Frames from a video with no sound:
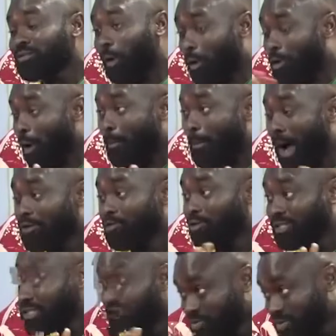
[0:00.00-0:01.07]
oh, Bano,
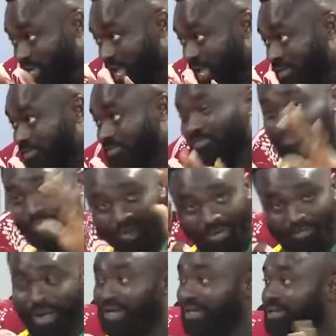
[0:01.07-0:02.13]
Dunia,
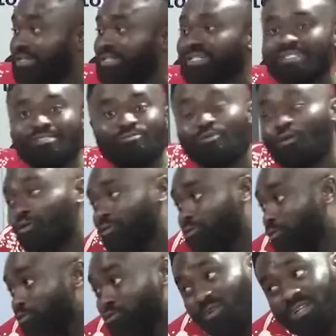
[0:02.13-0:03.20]
Begman.
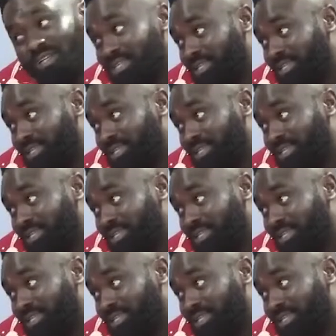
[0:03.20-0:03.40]
Because